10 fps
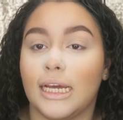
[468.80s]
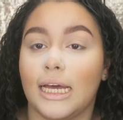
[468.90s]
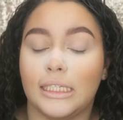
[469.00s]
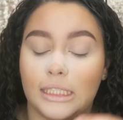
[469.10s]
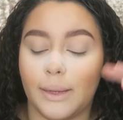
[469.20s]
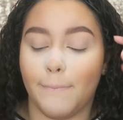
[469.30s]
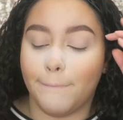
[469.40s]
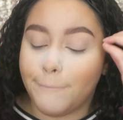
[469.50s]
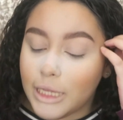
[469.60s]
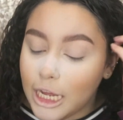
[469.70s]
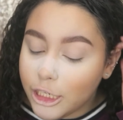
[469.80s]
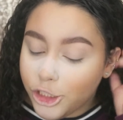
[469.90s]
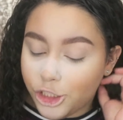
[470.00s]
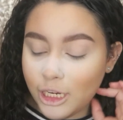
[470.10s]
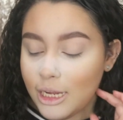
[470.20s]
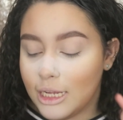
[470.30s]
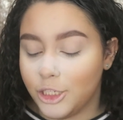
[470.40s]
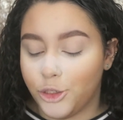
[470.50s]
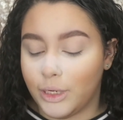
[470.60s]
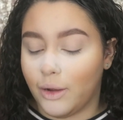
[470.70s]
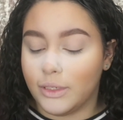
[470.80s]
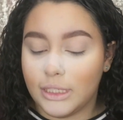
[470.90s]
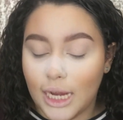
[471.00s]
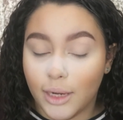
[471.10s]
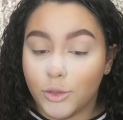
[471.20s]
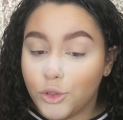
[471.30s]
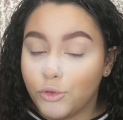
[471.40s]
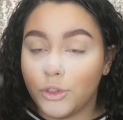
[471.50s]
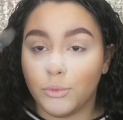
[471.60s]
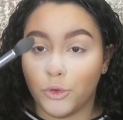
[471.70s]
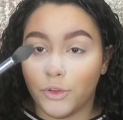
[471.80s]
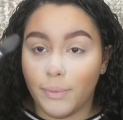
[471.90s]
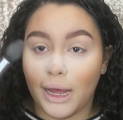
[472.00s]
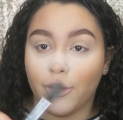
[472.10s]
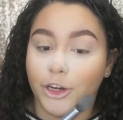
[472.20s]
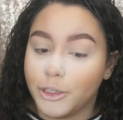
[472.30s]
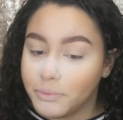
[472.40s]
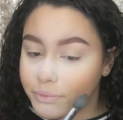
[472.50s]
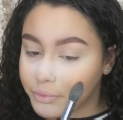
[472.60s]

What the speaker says: and I added some blush. So now it's time to remove the powder.